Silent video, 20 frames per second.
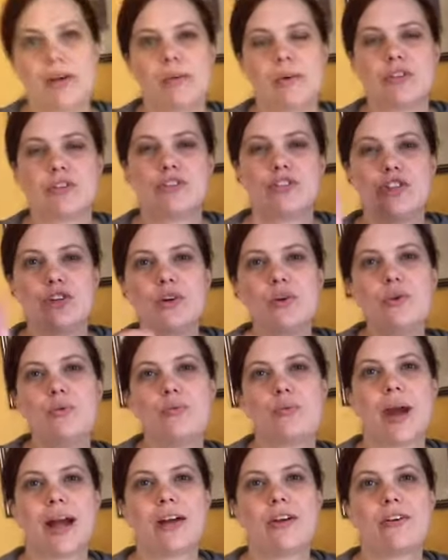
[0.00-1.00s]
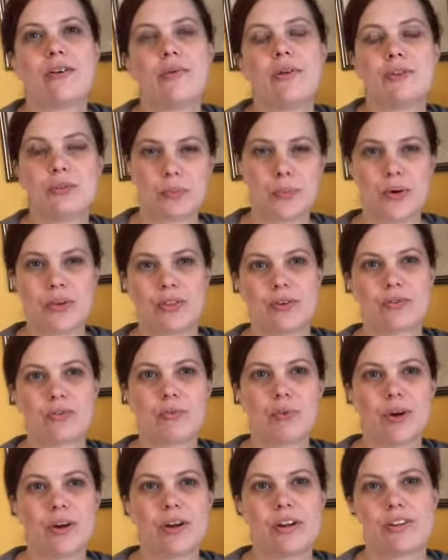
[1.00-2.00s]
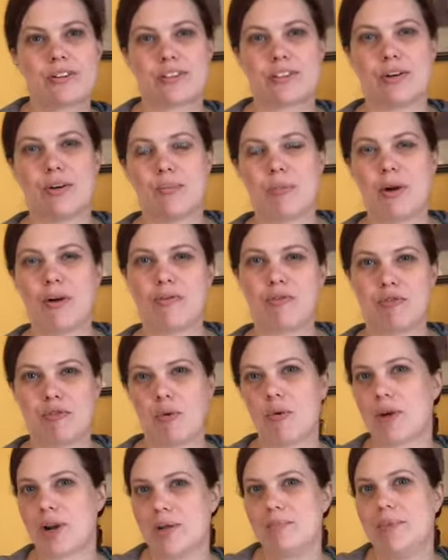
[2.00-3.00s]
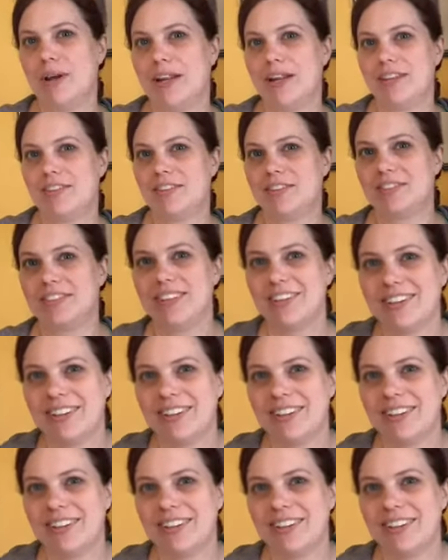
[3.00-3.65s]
was two records worth of work, so about 40 minutes.